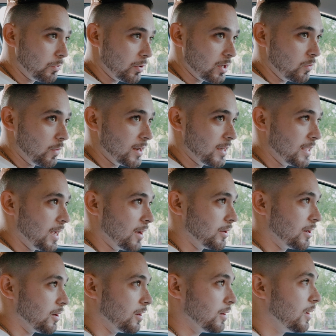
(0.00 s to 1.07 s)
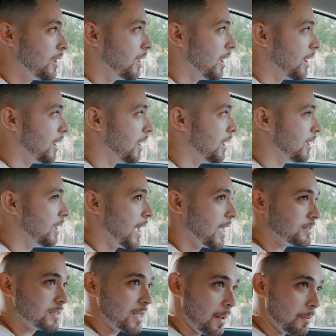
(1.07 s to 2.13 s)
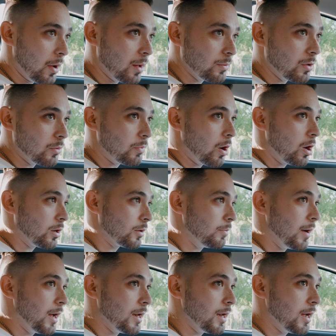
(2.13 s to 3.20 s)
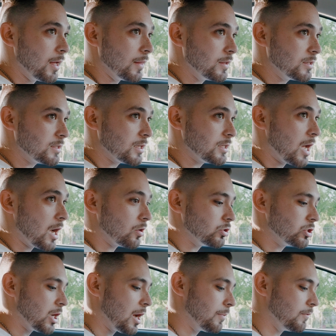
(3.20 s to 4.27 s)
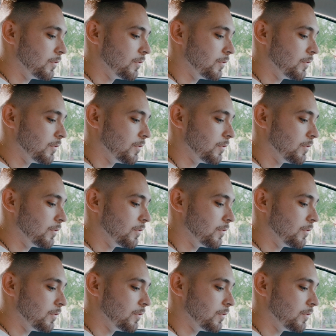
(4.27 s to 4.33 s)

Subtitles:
pretty windy out here at San Pablo Park, but this is a taco shop.